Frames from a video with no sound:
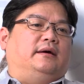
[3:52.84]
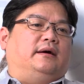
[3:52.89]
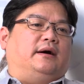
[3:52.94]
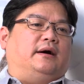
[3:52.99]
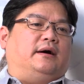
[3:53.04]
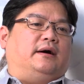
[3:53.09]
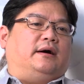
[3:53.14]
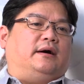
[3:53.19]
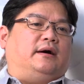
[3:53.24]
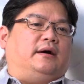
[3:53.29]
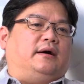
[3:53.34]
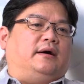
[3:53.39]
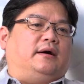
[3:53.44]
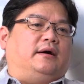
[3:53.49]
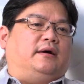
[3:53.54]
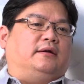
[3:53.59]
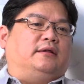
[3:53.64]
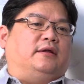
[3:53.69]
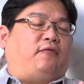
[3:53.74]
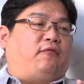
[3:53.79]

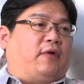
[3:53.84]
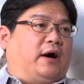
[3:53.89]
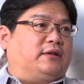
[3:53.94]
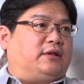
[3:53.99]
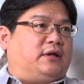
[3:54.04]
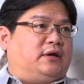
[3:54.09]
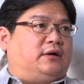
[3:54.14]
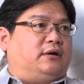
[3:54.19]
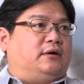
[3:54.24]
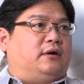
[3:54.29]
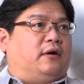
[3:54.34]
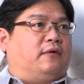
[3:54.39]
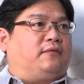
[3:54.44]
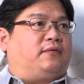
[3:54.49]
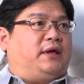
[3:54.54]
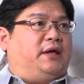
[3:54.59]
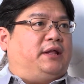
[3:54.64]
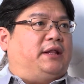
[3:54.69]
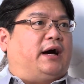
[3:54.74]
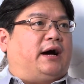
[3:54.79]
The founder of
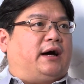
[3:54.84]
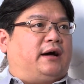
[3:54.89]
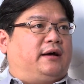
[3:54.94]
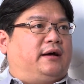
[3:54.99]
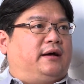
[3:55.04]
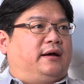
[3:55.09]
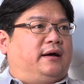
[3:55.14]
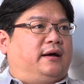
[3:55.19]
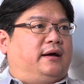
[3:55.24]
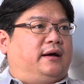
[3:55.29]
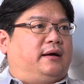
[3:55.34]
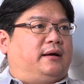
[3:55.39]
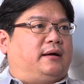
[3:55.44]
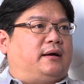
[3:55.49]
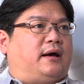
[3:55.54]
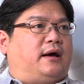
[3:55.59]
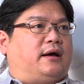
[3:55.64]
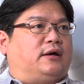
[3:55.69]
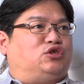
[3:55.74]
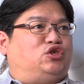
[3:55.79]

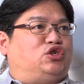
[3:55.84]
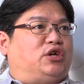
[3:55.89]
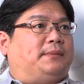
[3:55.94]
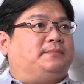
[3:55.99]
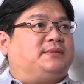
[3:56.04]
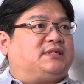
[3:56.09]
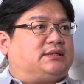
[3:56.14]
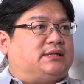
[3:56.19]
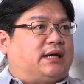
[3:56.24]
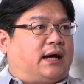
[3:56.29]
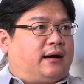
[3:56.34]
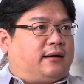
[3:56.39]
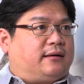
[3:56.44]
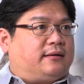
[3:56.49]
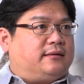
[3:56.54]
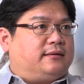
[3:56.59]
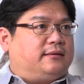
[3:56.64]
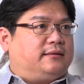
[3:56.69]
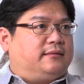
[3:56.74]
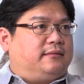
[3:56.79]
Idah, James
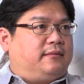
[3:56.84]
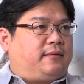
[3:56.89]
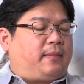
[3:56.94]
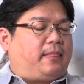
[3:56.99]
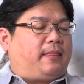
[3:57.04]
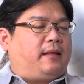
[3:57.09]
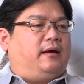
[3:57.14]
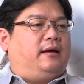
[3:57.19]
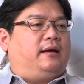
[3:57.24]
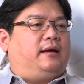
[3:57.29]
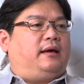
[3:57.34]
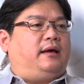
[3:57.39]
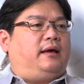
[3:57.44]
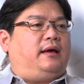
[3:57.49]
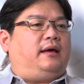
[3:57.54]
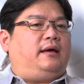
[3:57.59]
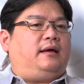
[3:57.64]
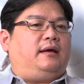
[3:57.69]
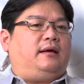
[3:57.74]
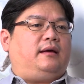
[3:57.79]
Zhang,
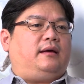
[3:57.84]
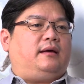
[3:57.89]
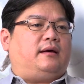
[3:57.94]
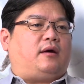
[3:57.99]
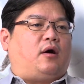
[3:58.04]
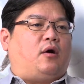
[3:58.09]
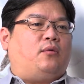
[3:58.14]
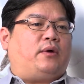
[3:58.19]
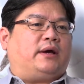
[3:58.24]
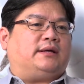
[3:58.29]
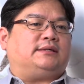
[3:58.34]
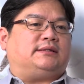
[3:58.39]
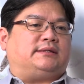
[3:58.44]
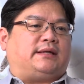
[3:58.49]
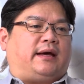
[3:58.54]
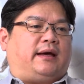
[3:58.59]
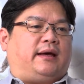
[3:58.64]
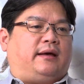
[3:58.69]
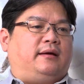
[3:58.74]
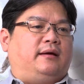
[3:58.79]
he always
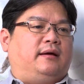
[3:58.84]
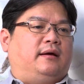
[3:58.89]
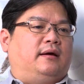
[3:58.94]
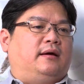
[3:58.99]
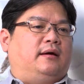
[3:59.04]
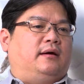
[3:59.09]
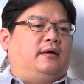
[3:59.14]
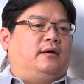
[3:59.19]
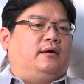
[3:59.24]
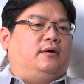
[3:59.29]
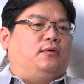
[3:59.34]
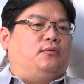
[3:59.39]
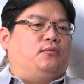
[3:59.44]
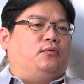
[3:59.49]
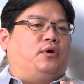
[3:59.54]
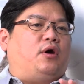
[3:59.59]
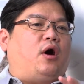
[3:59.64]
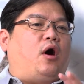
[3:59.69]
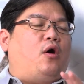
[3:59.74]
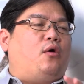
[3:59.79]
say,
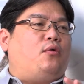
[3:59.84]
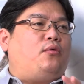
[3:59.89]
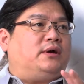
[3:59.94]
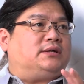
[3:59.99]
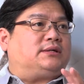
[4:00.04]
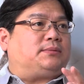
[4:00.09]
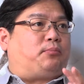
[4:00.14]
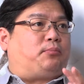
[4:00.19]
we always